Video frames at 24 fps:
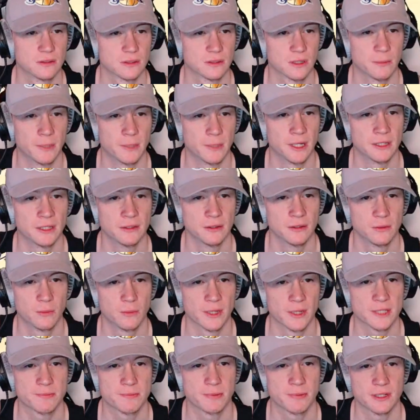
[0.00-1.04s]
Come on,
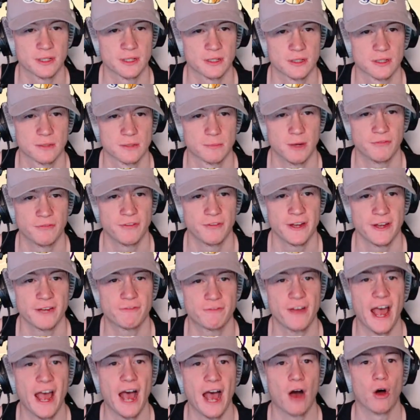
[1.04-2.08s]
Westbrook. Pump fake.
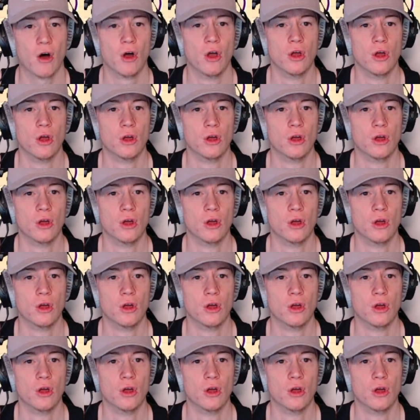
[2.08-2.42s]
Foul.